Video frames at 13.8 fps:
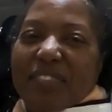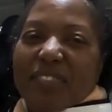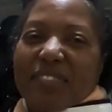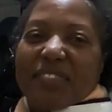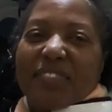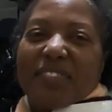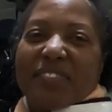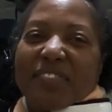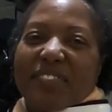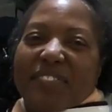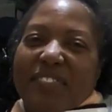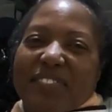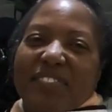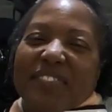sexy
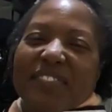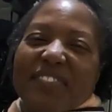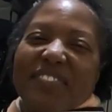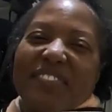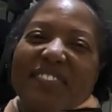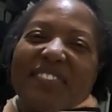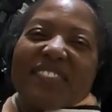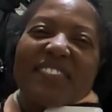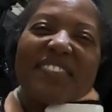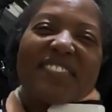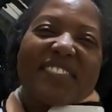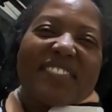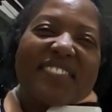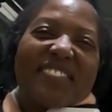creature of
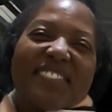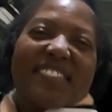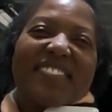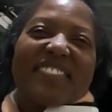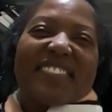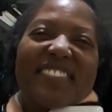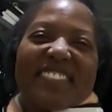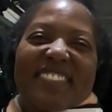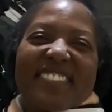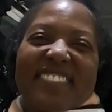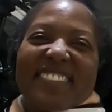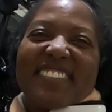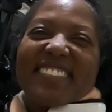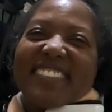a goddess
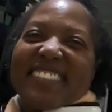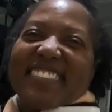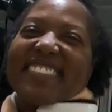right